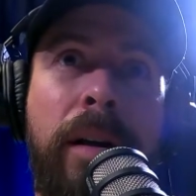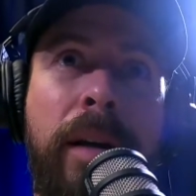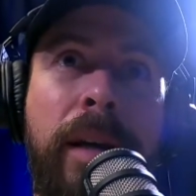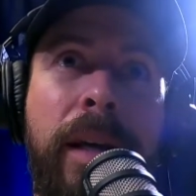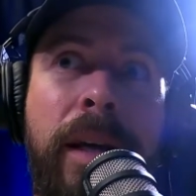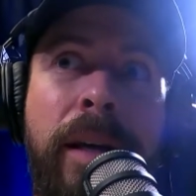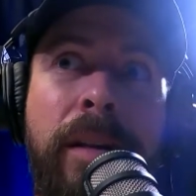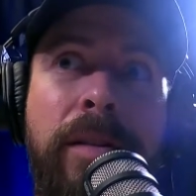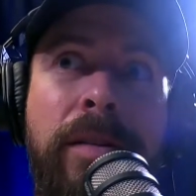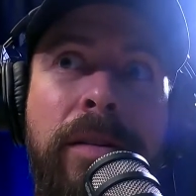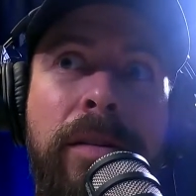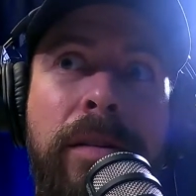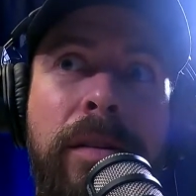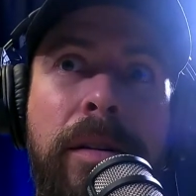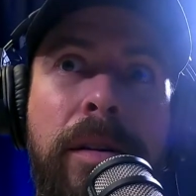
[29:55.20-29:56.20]

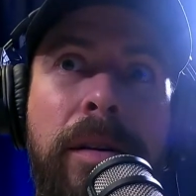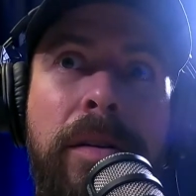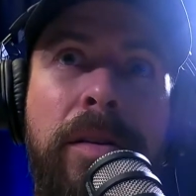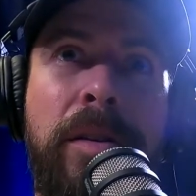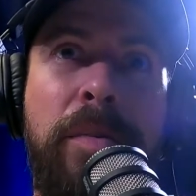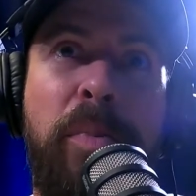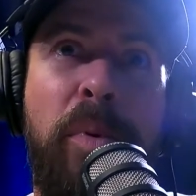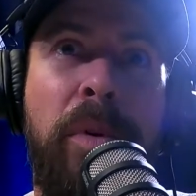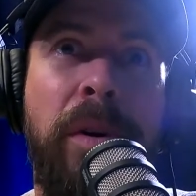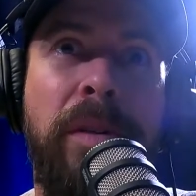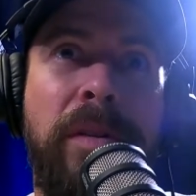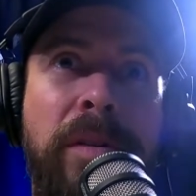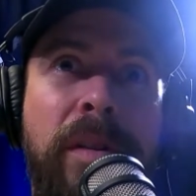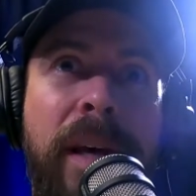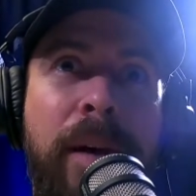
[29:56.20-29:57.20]
kids'
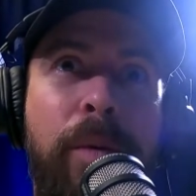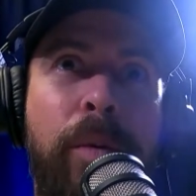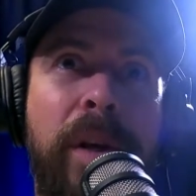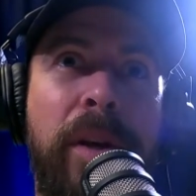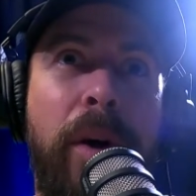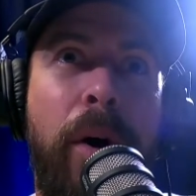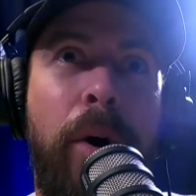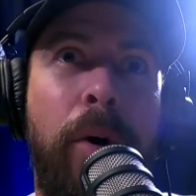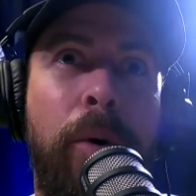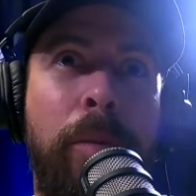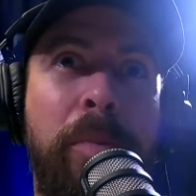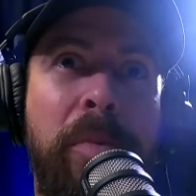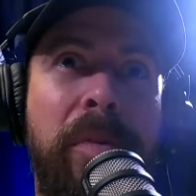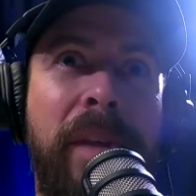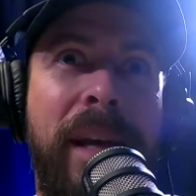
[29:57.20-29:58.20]
sports that we
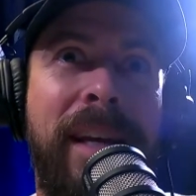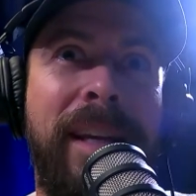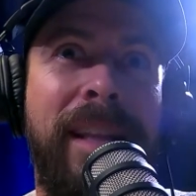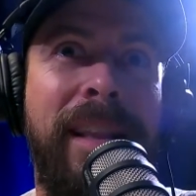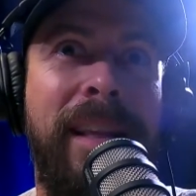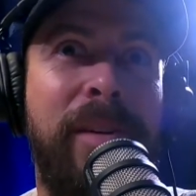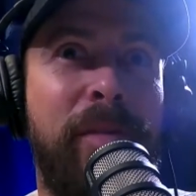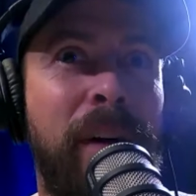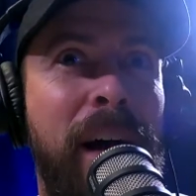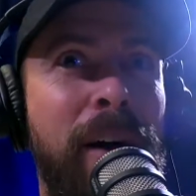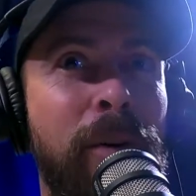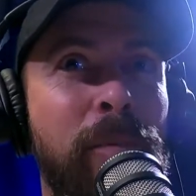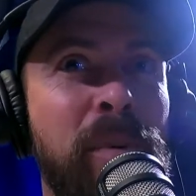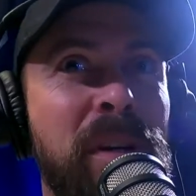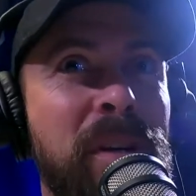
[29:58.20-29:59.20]
hope they can live
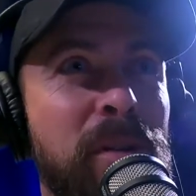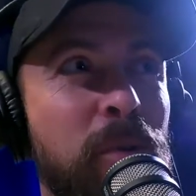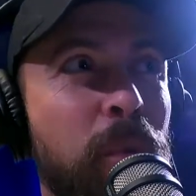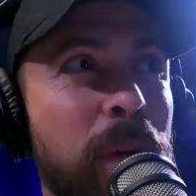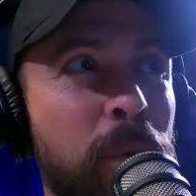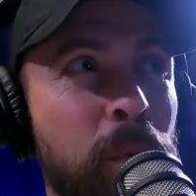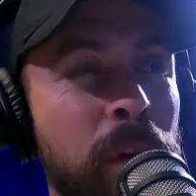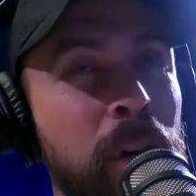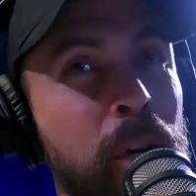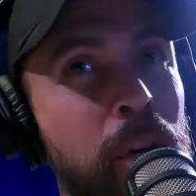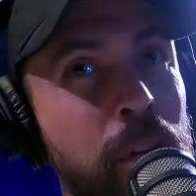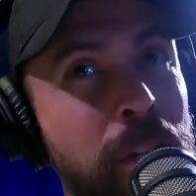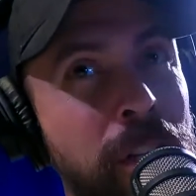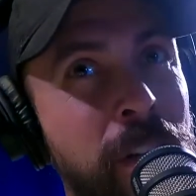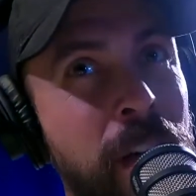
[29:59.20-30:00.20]
out because we weren't
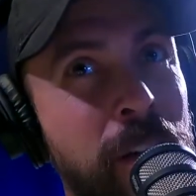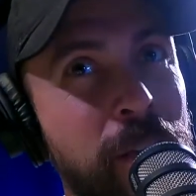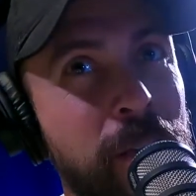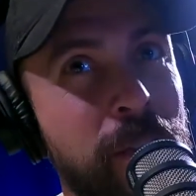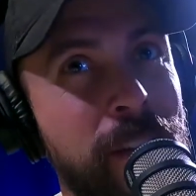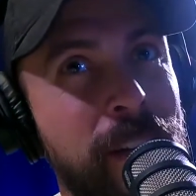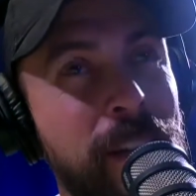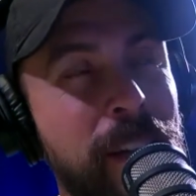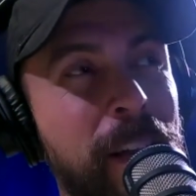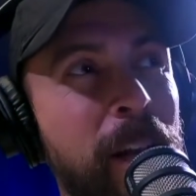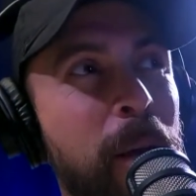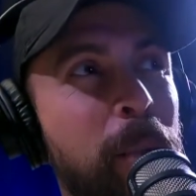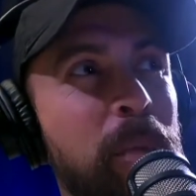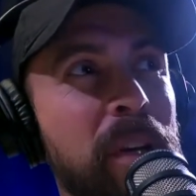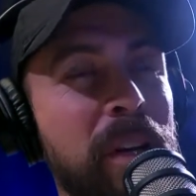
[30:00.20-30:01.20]
good enough
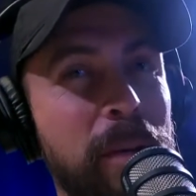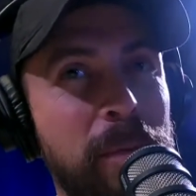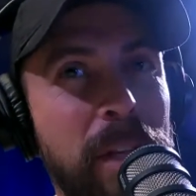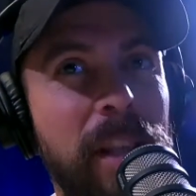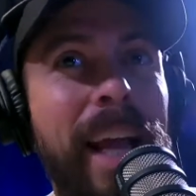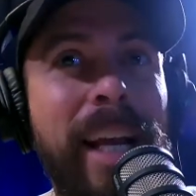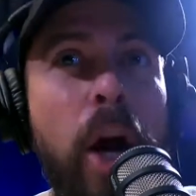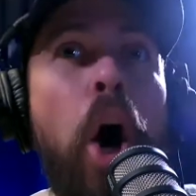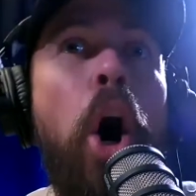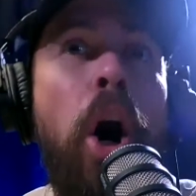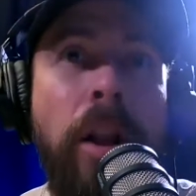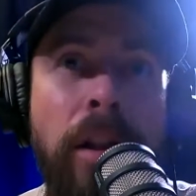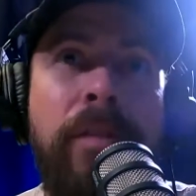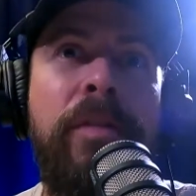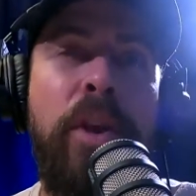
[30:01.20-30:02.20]
becomes like
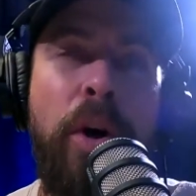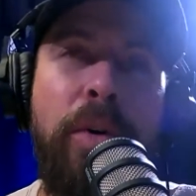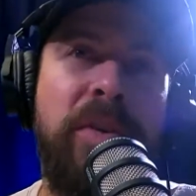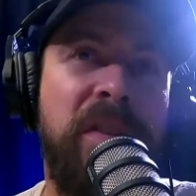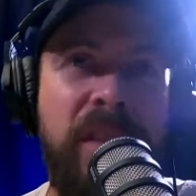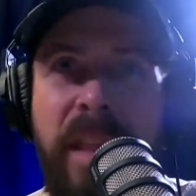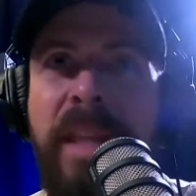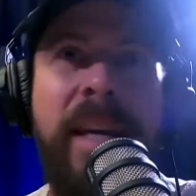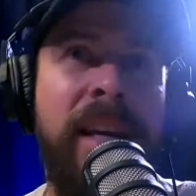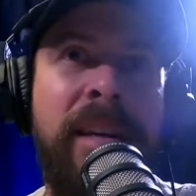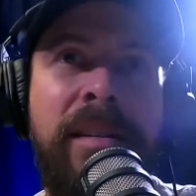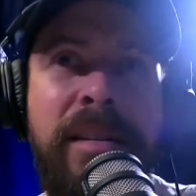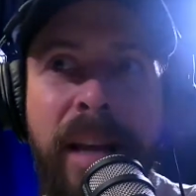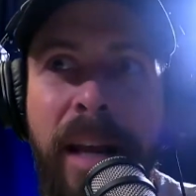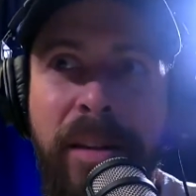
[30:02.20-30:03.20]
all of those
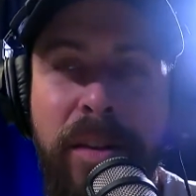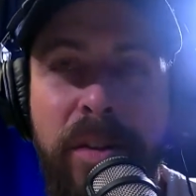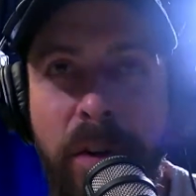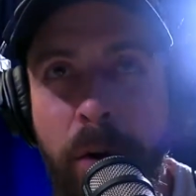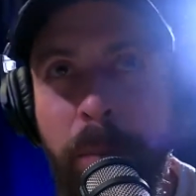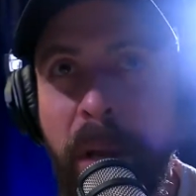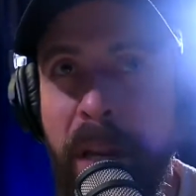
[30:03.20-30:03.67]
things and so many